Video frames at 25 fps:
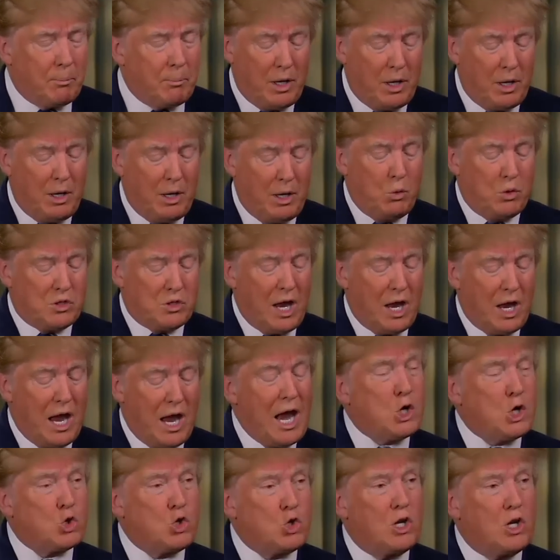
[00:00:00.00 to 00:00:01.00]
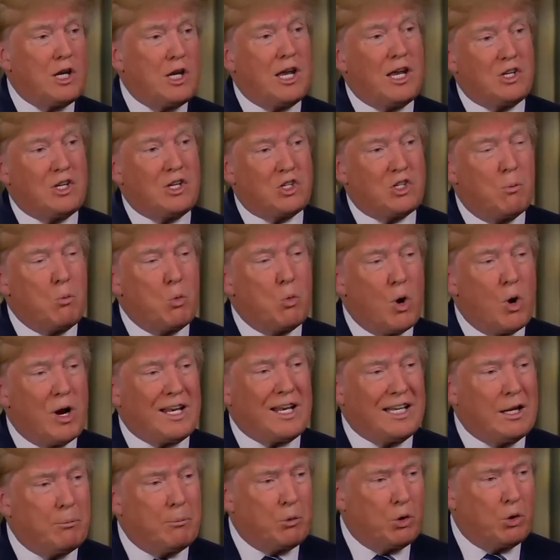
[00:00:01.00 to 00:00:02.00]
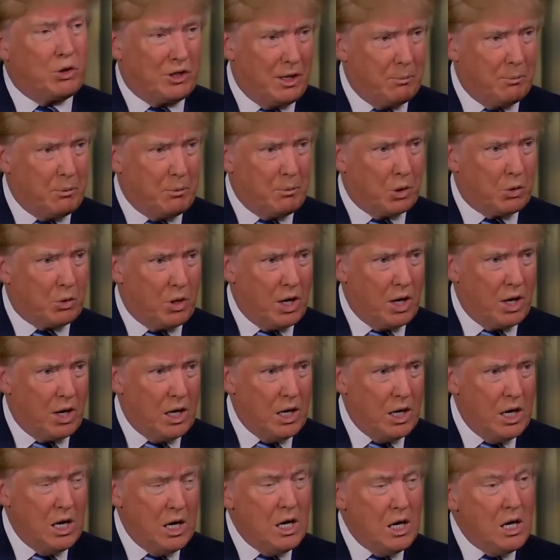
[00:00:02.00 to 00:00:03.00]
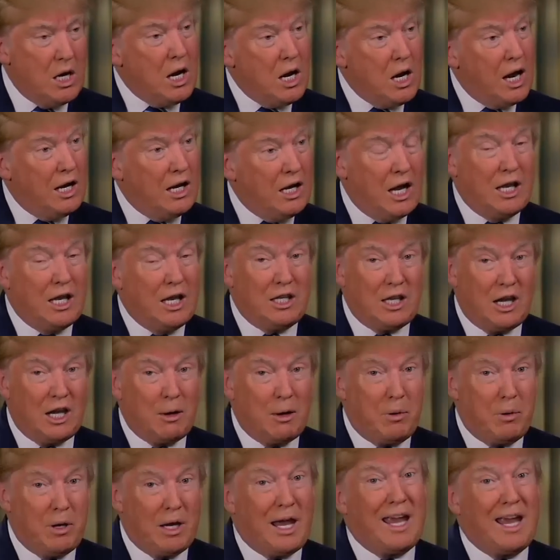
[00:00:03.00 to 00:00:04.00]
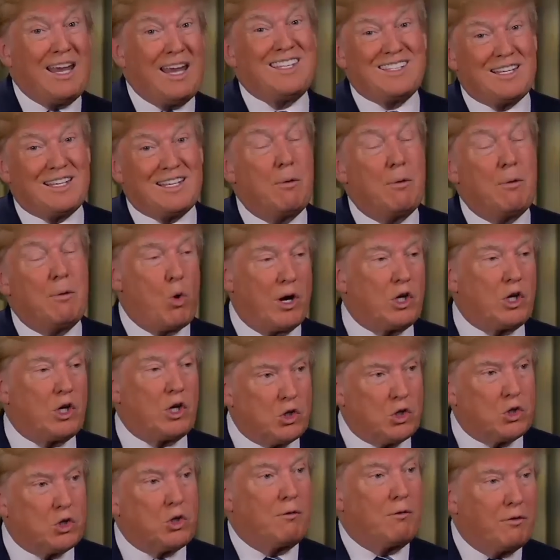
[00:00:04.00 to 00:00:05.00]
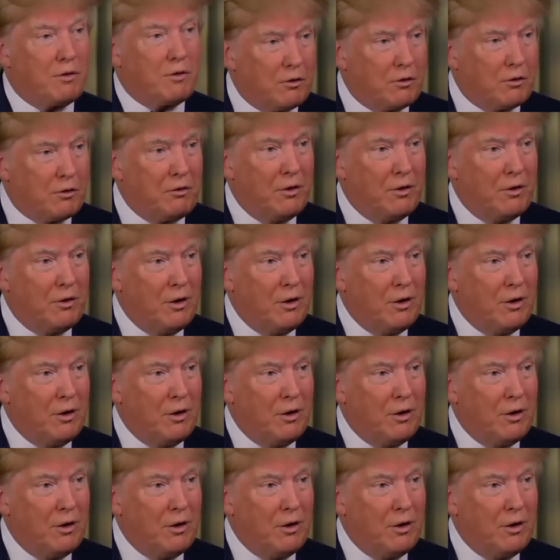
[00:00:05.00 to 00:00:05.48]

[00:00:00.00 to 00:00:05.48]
But he was actually a somewhat liberal Democrat, and he ended up being a somewhat conservative.